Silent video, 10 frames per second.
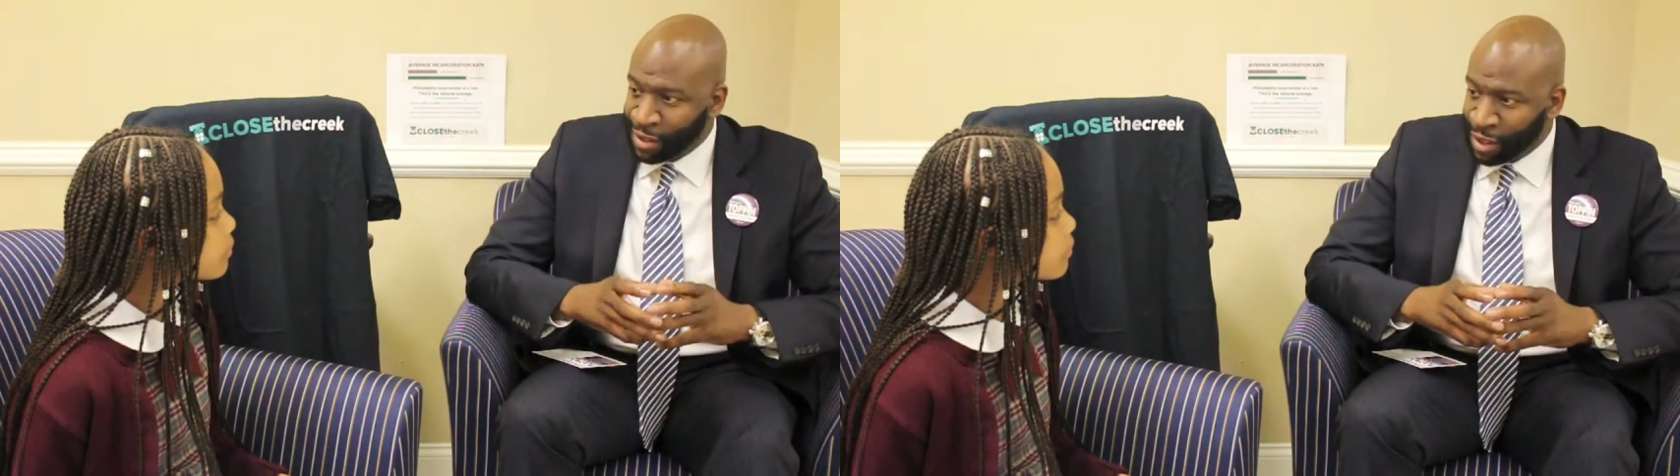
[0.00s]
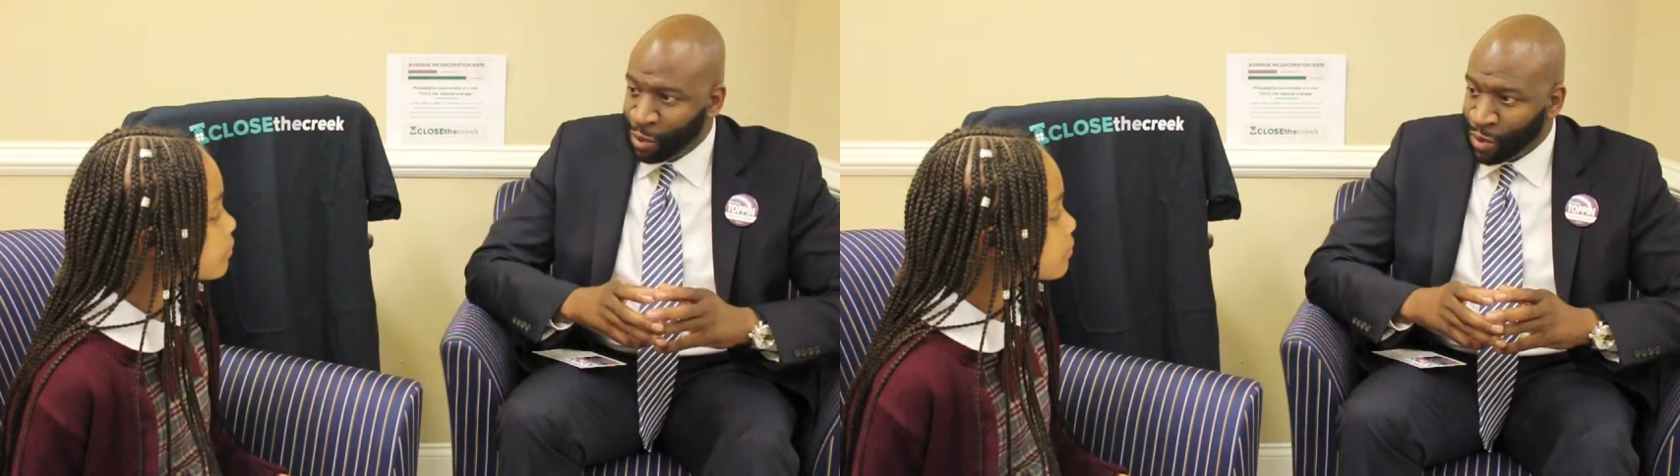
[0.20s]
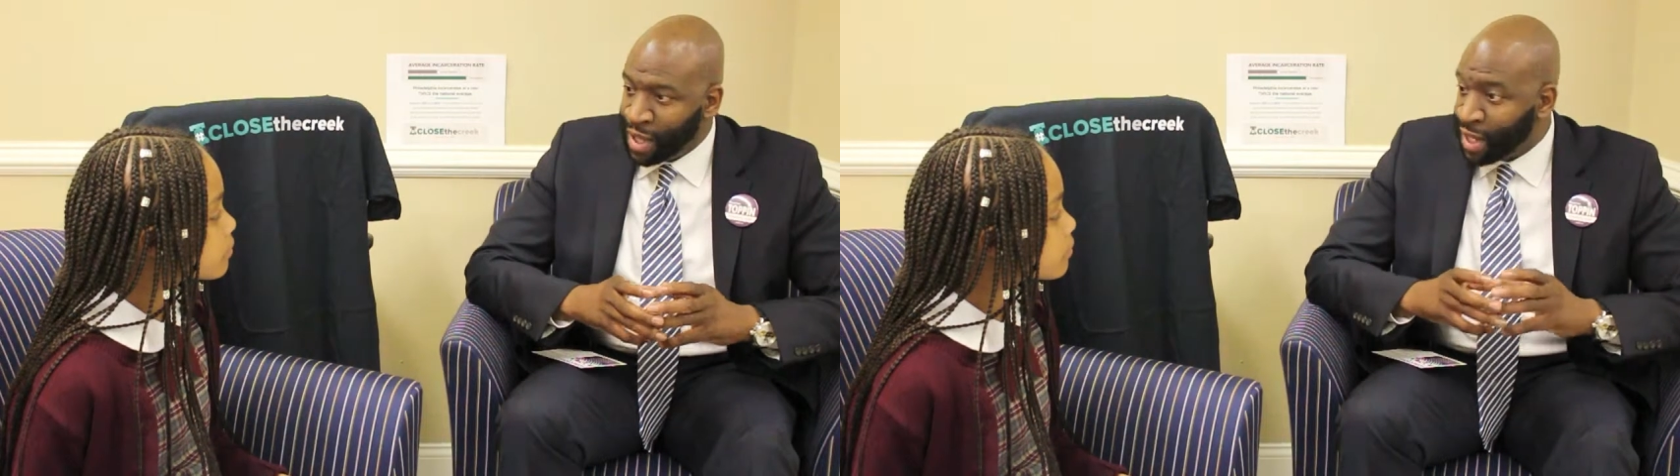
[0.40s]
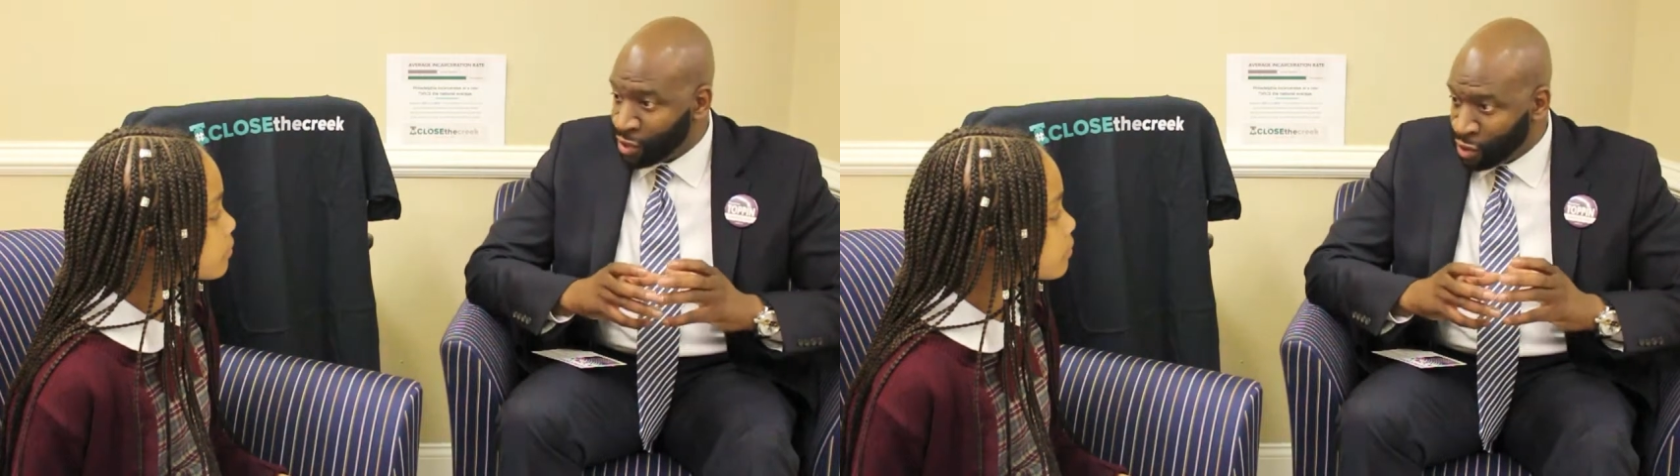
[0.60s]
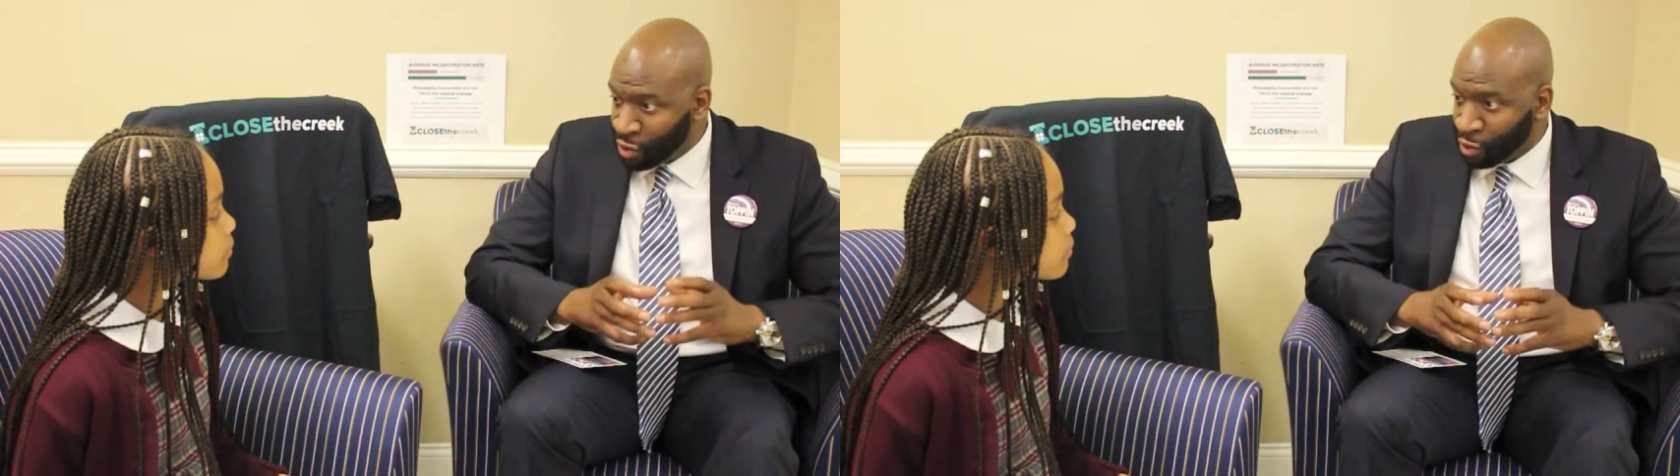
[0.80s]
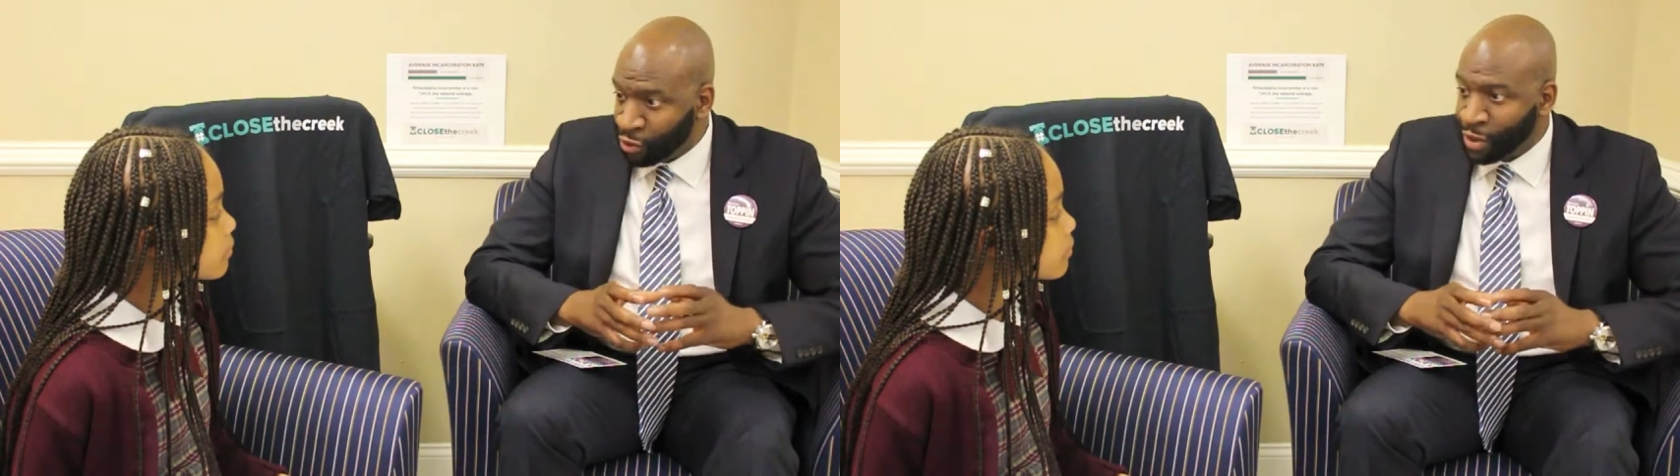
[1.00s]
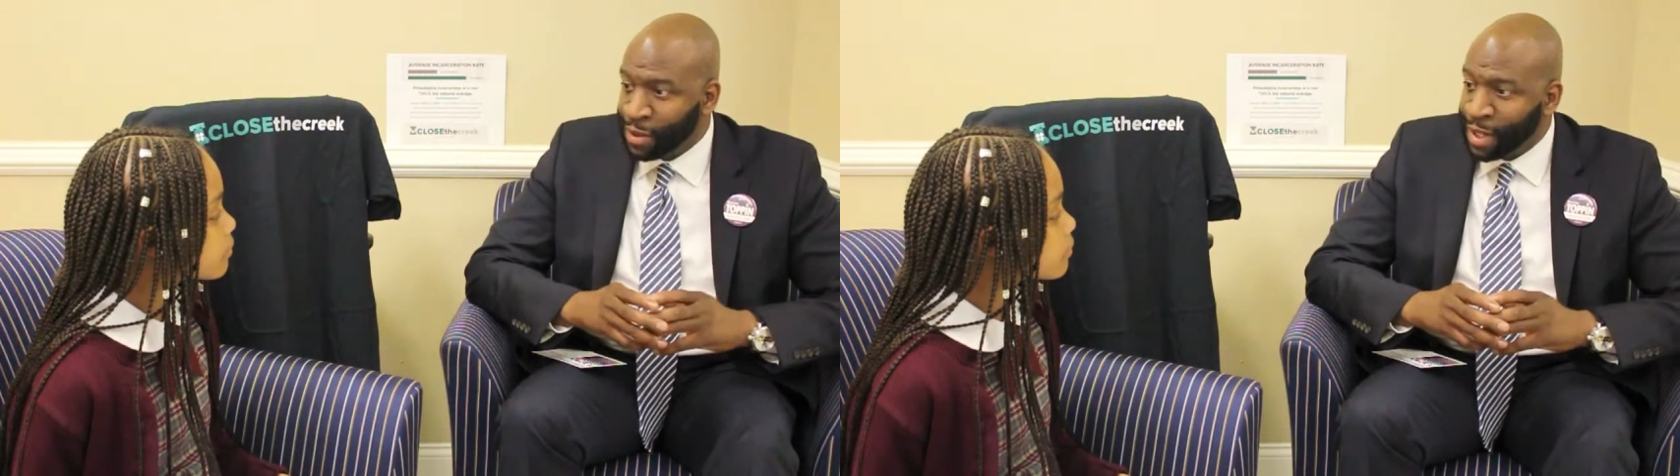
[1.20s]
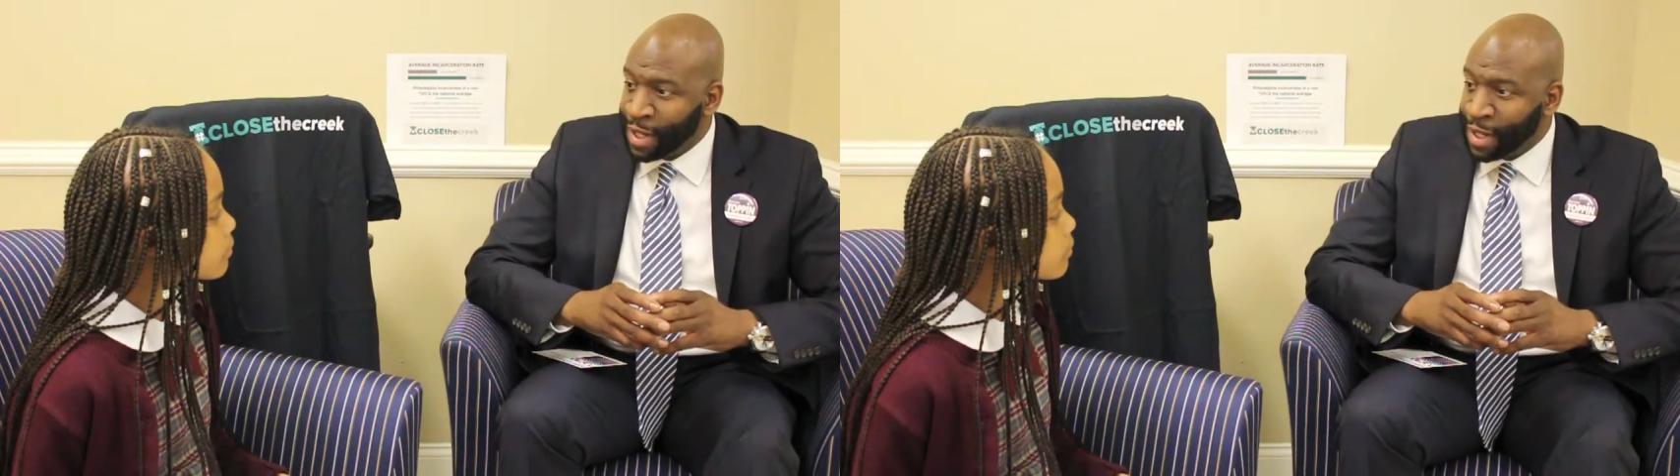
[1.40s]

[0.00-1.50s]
to deal with as children?